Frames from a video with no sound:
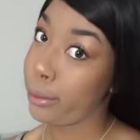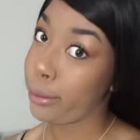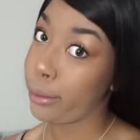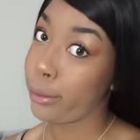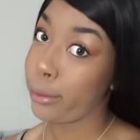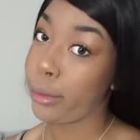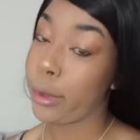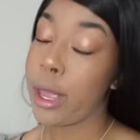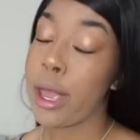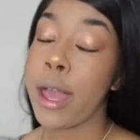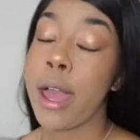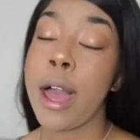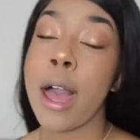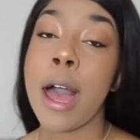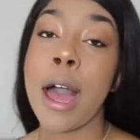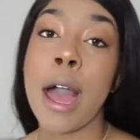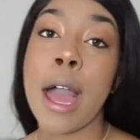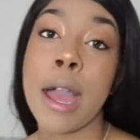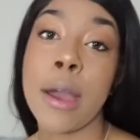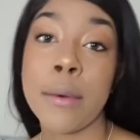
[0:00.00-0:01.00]
Mm-mm.
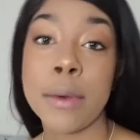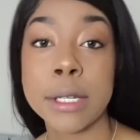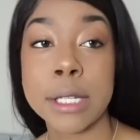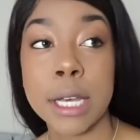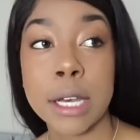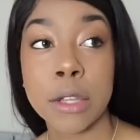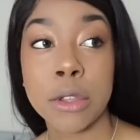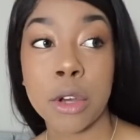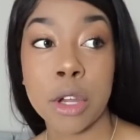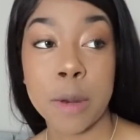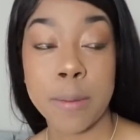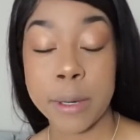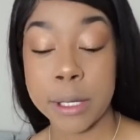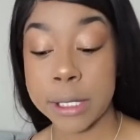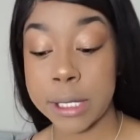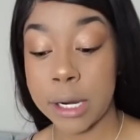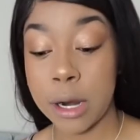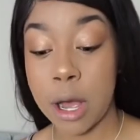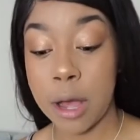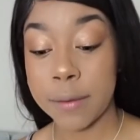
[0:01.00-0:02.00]
It was like
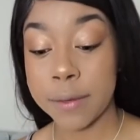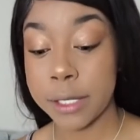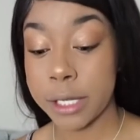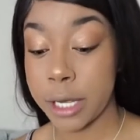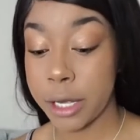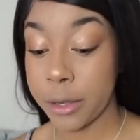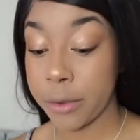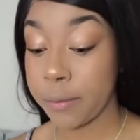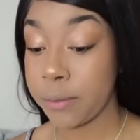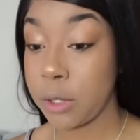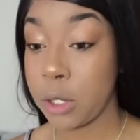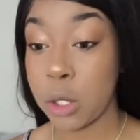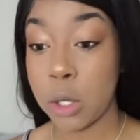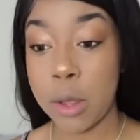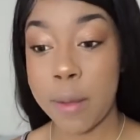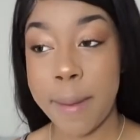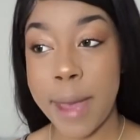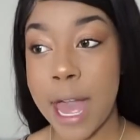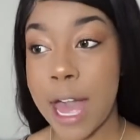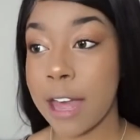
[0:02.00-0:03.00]
30% off, so
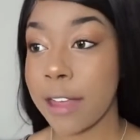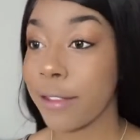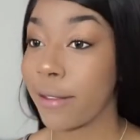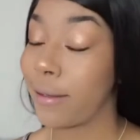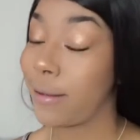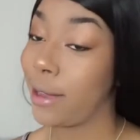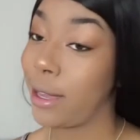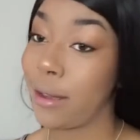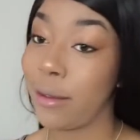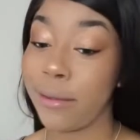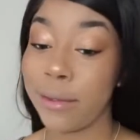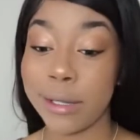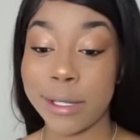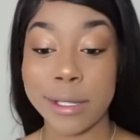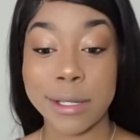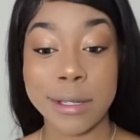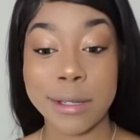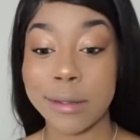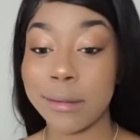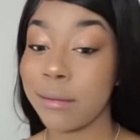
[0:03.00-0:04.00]
do the math. It
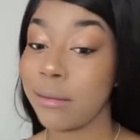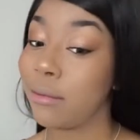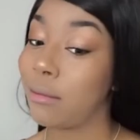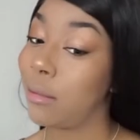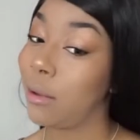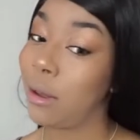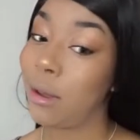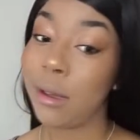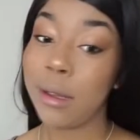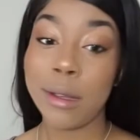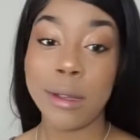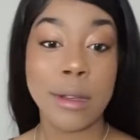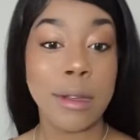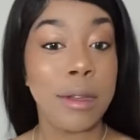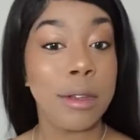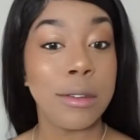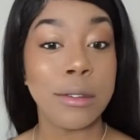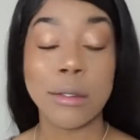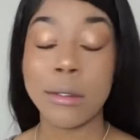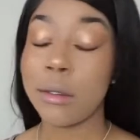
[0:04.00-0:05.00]
was
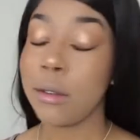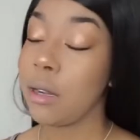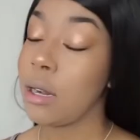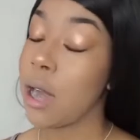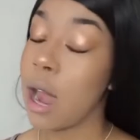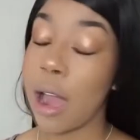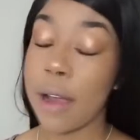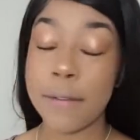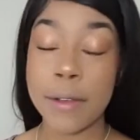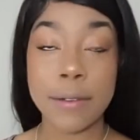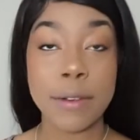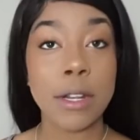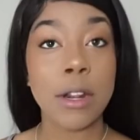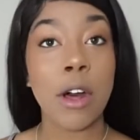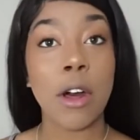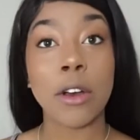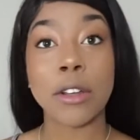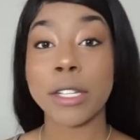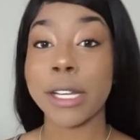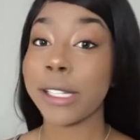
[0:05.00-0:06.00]
not
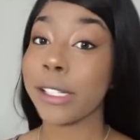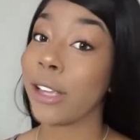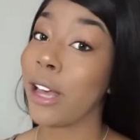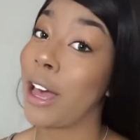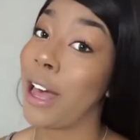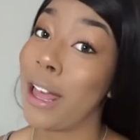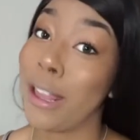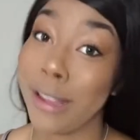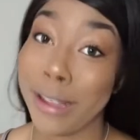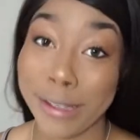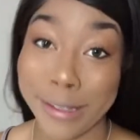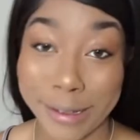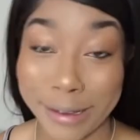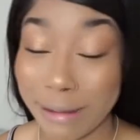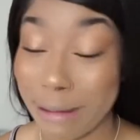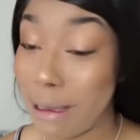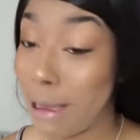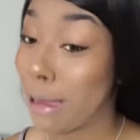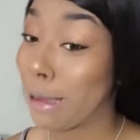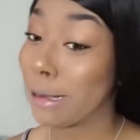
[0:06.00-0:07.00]
$50 that
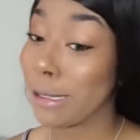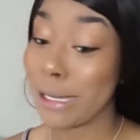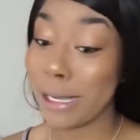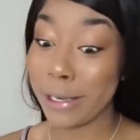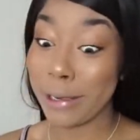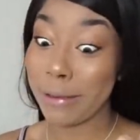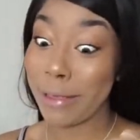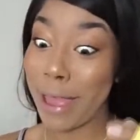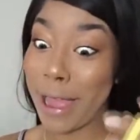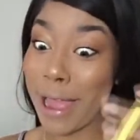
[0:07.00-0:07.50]
time, I can tell you